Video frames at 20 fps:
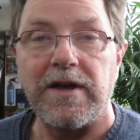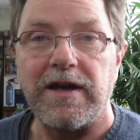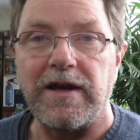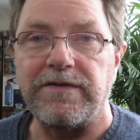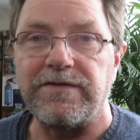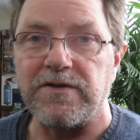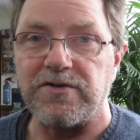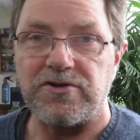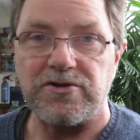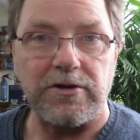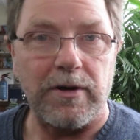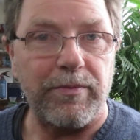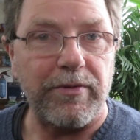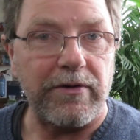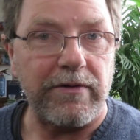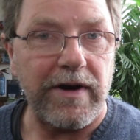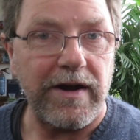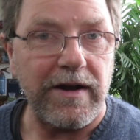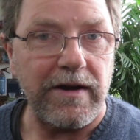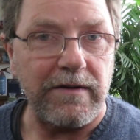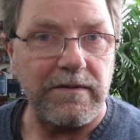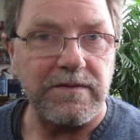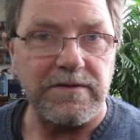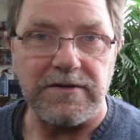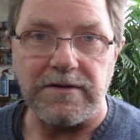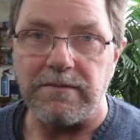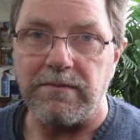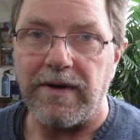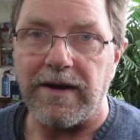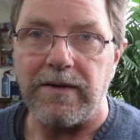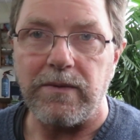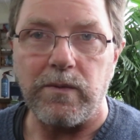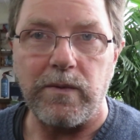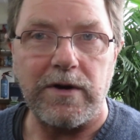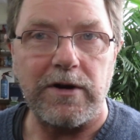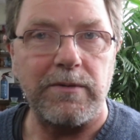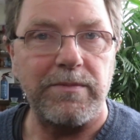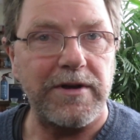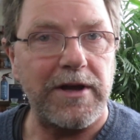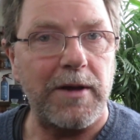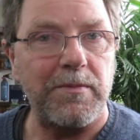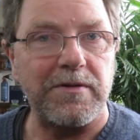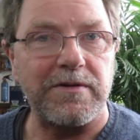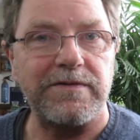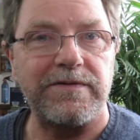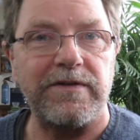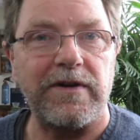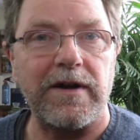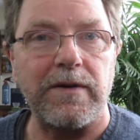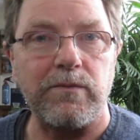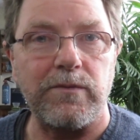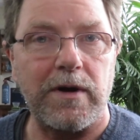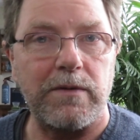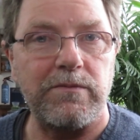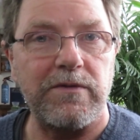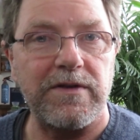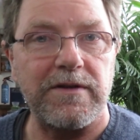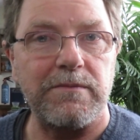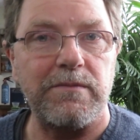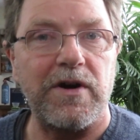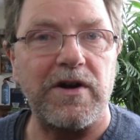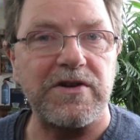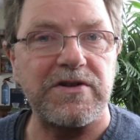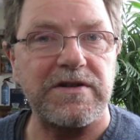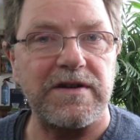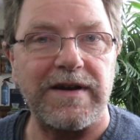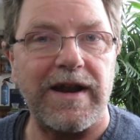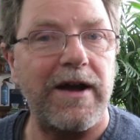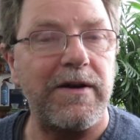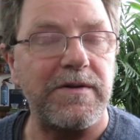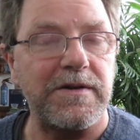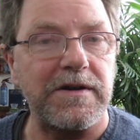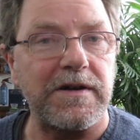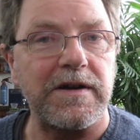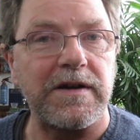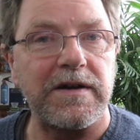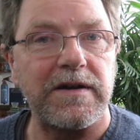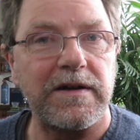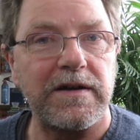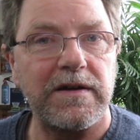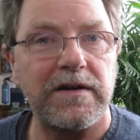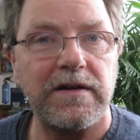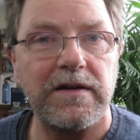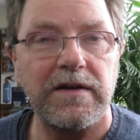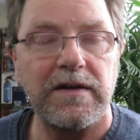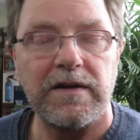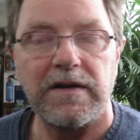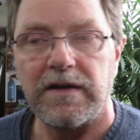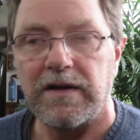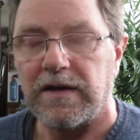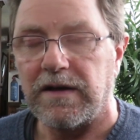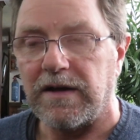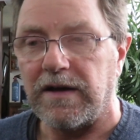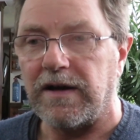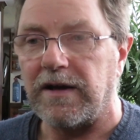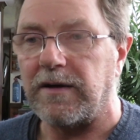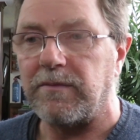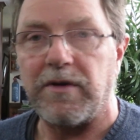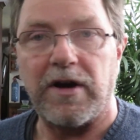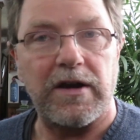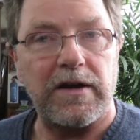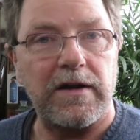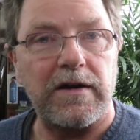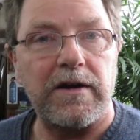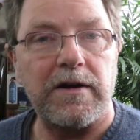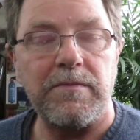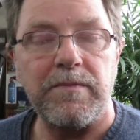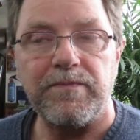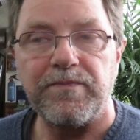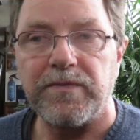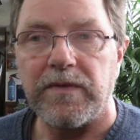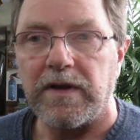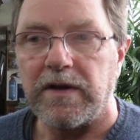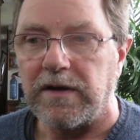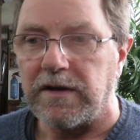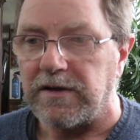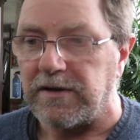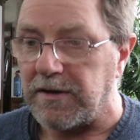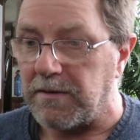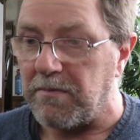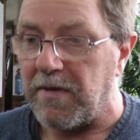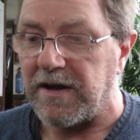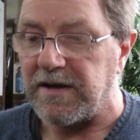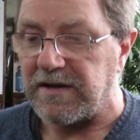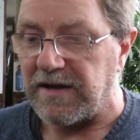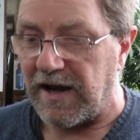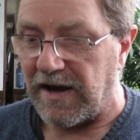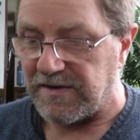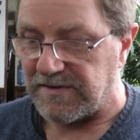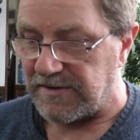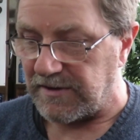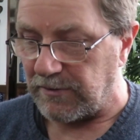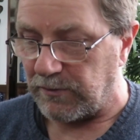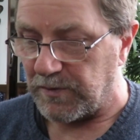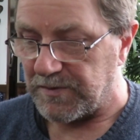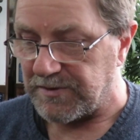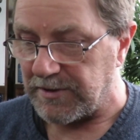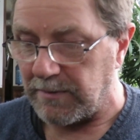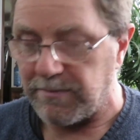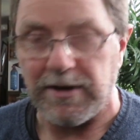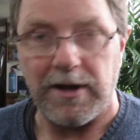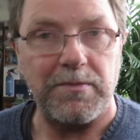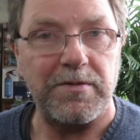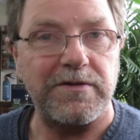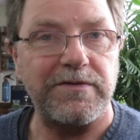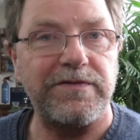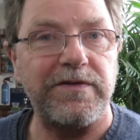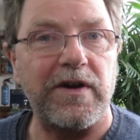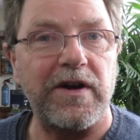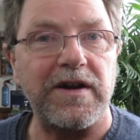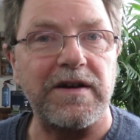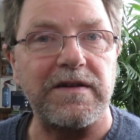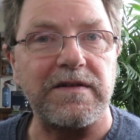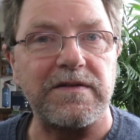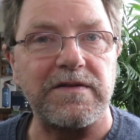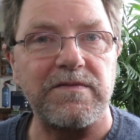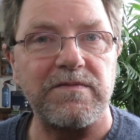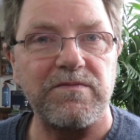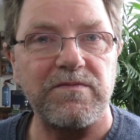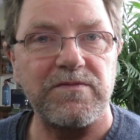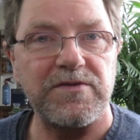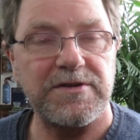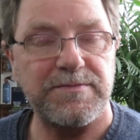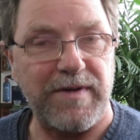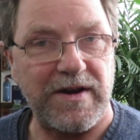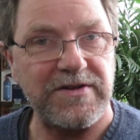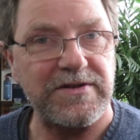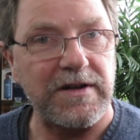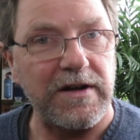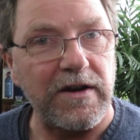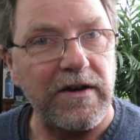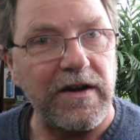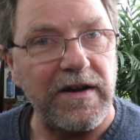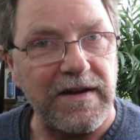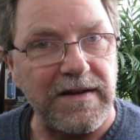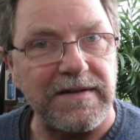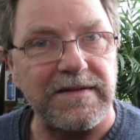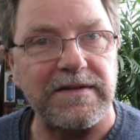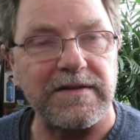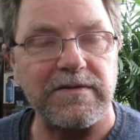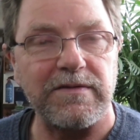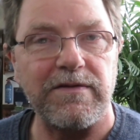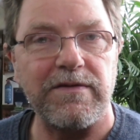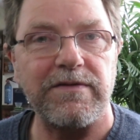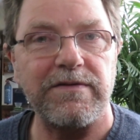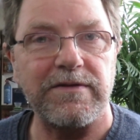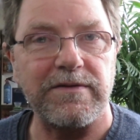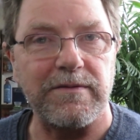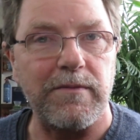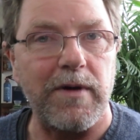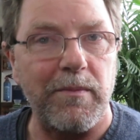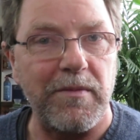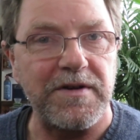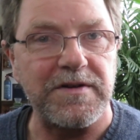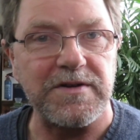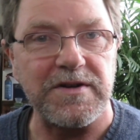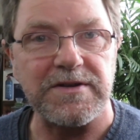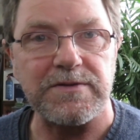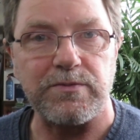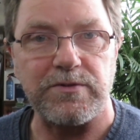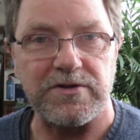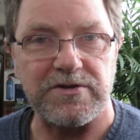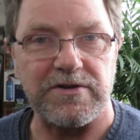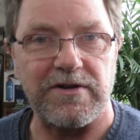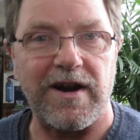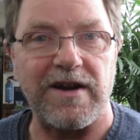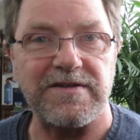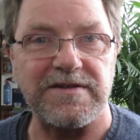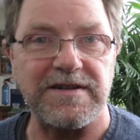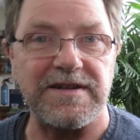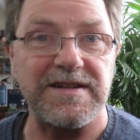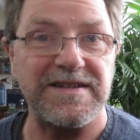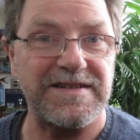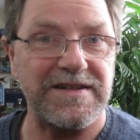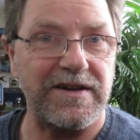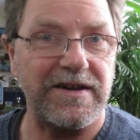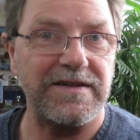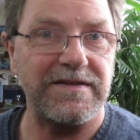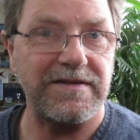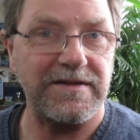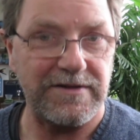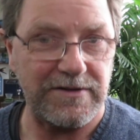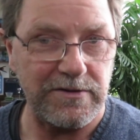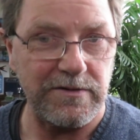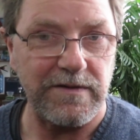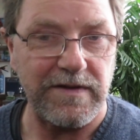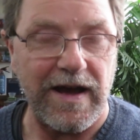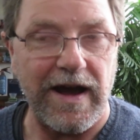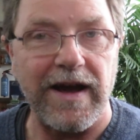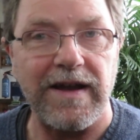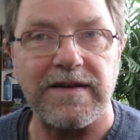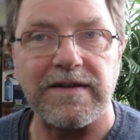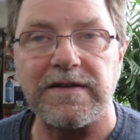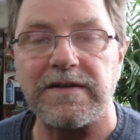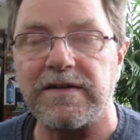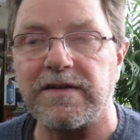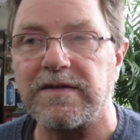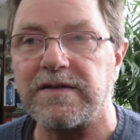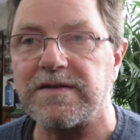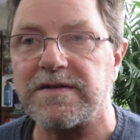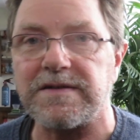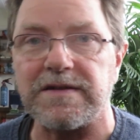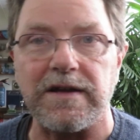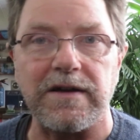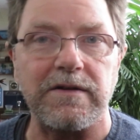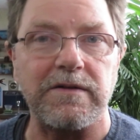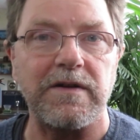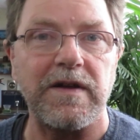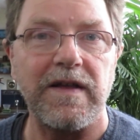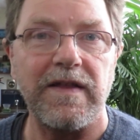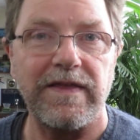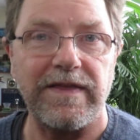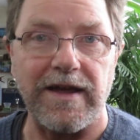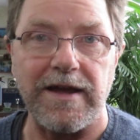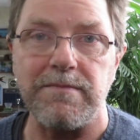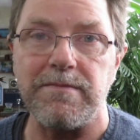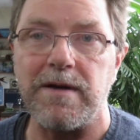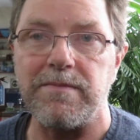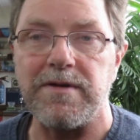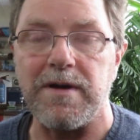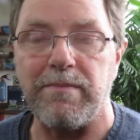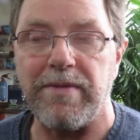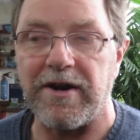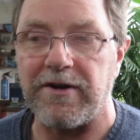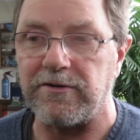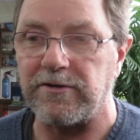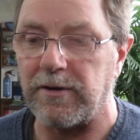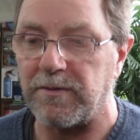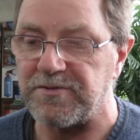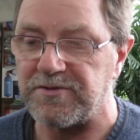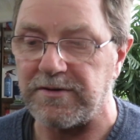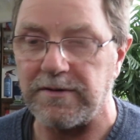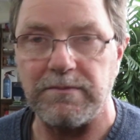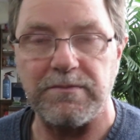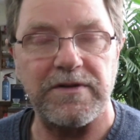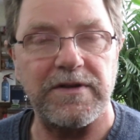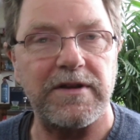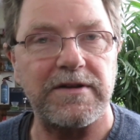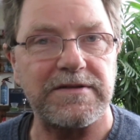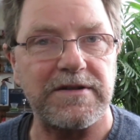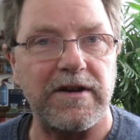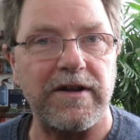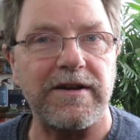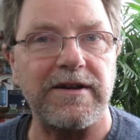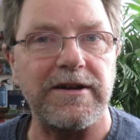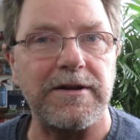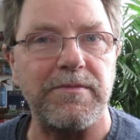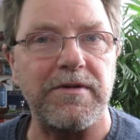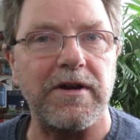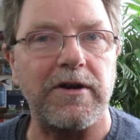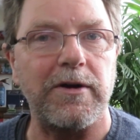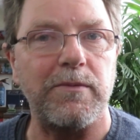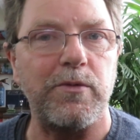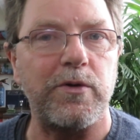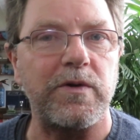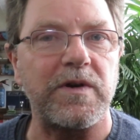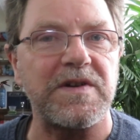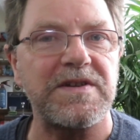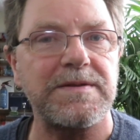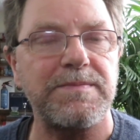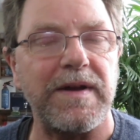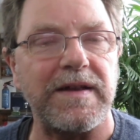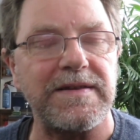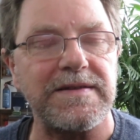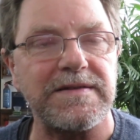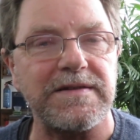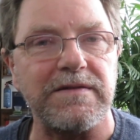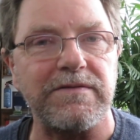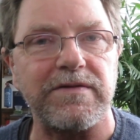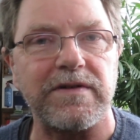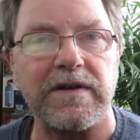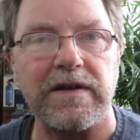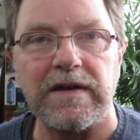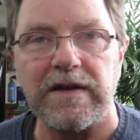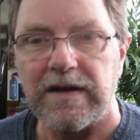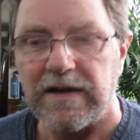If you shop around, you may well be able to find one with a much louder alarm. You may actually also be able to find specialized thermometers which are actually designed to do that, so they may be a better option, but that's likely to be a lot more expensive.